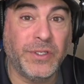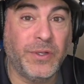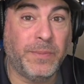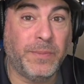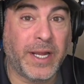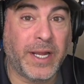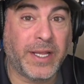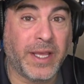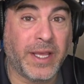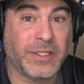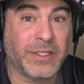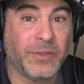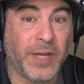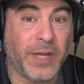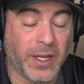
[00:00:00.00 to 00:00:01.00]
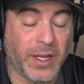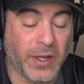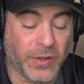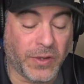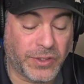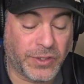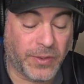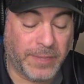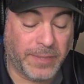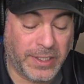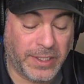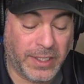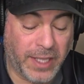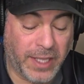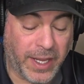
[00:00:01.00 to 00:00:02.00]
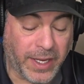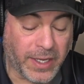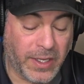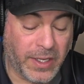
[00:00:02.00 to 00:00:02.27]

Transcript: podcast a week ago, so I'm a little late.